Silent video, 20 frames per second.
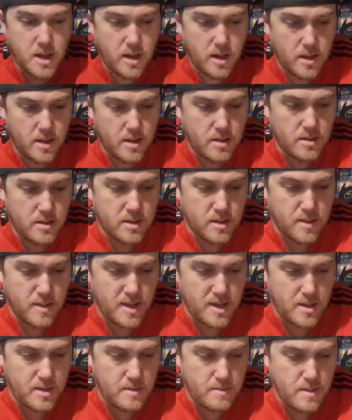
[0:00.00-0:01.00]
here in
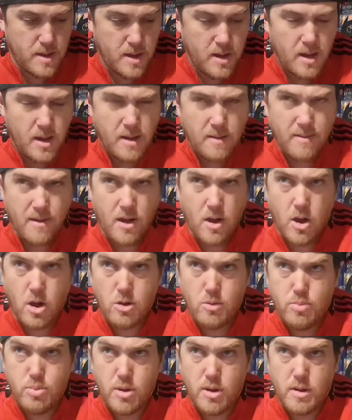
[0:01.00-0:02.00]
Dunedin. They're
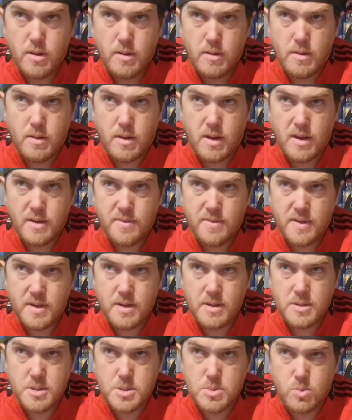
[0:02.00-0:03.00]
open, I think
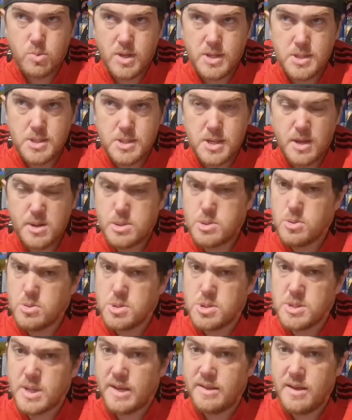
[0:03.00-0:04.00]
it's Wednesday to
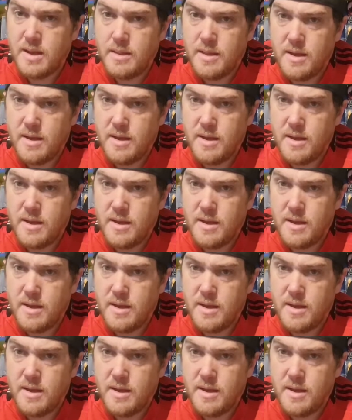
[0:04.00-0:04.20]
Sunday.